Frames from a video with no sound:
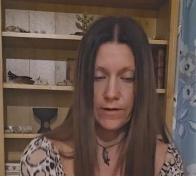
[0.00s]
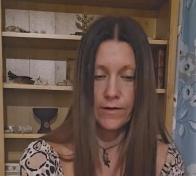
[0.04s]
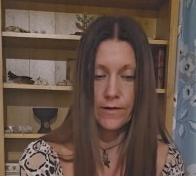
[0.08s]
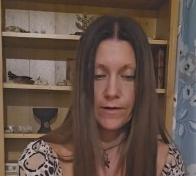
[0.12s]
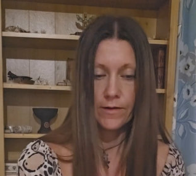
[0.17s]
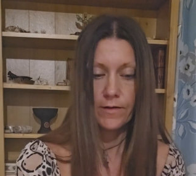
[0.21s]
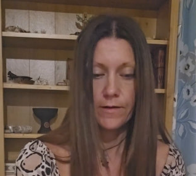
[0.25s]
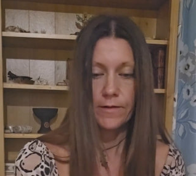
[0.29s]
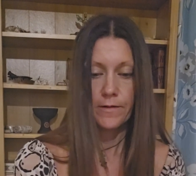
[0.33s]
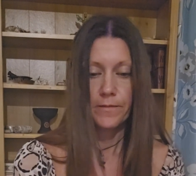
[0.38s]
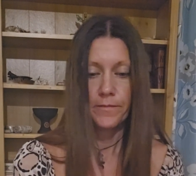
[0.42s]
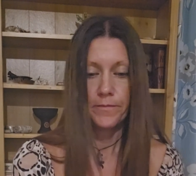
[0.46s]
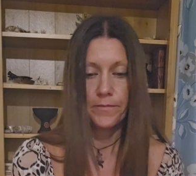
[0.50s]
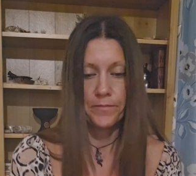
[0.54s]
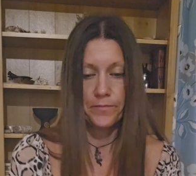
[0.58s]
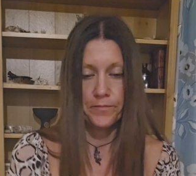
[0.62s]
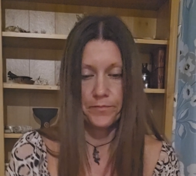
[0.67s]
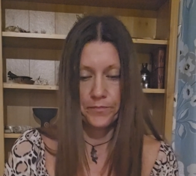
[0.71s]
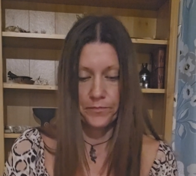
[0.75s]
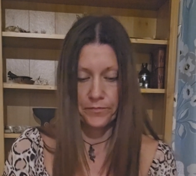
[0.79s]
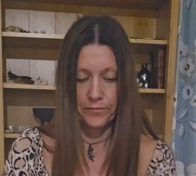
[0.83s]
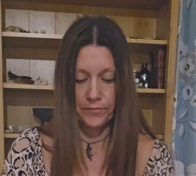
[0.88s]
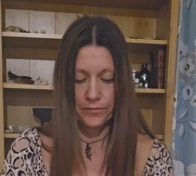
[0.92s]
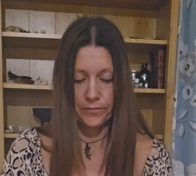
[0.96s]

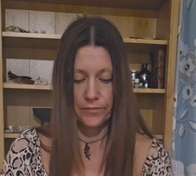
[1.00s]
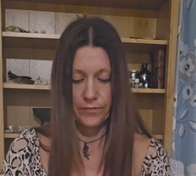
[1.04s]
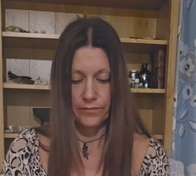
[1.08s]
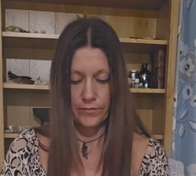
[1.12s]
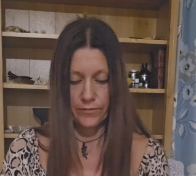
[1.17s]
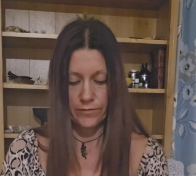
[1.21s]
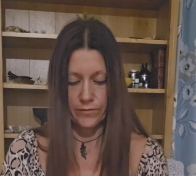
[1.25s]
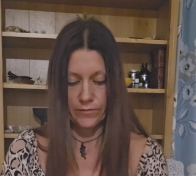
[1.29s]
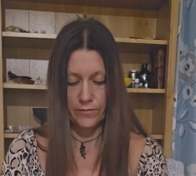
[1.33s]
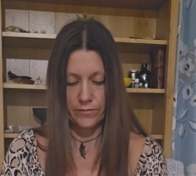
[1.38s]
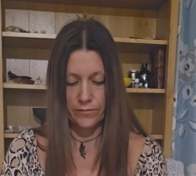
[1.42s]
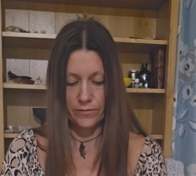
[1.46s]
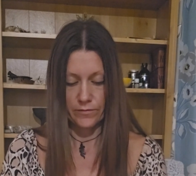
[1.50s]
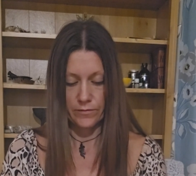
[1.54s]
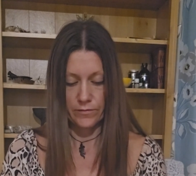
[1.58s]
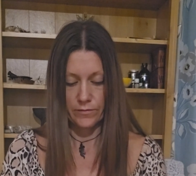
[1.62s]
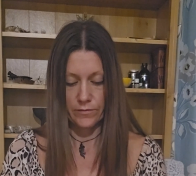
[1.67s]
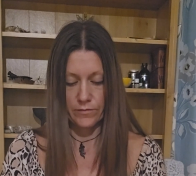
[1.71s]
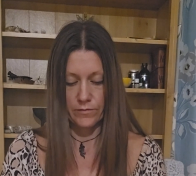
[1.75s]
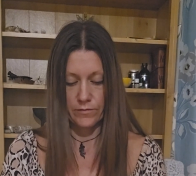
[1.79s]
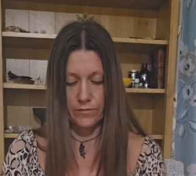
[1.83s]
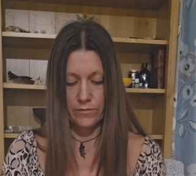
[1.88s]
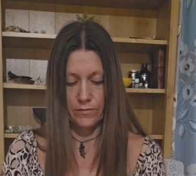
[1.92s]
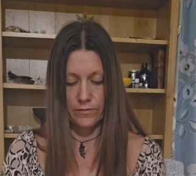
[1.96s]

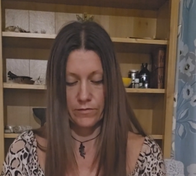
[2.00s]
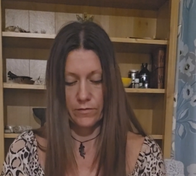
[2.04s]
No one is speaking in this clip.